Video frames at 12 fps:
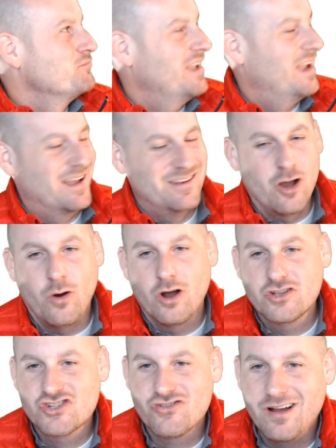Yeah, no.
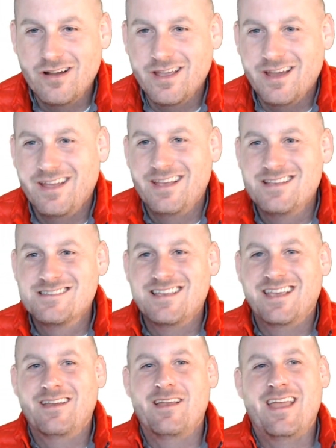Australia is
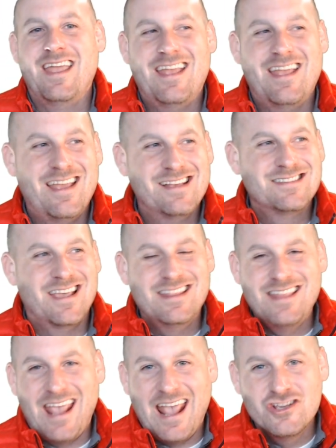in
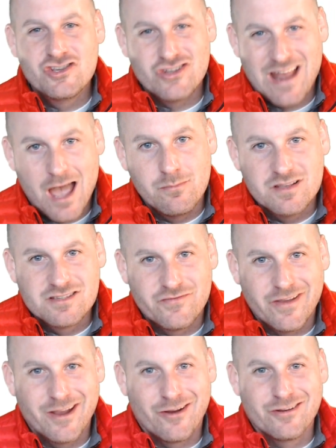the Asian
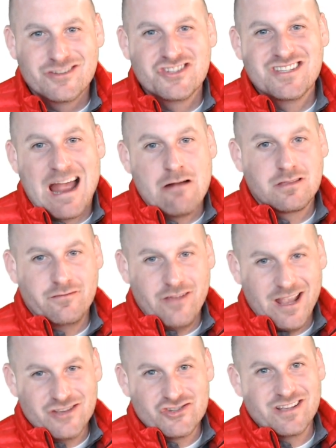hemisphere. It's south of
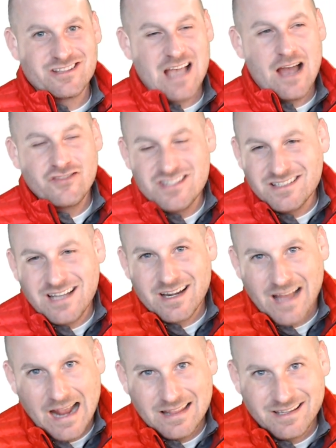Asia. It's obviously not
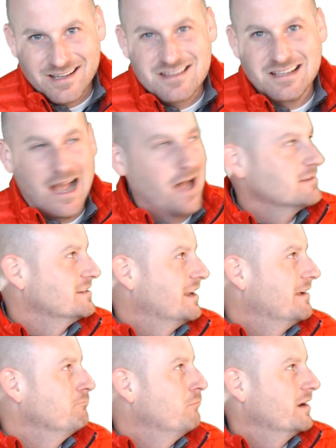an island. It's a
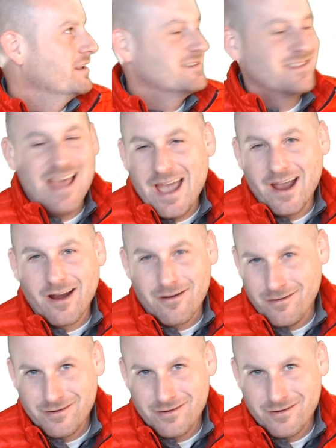continent, but it's there.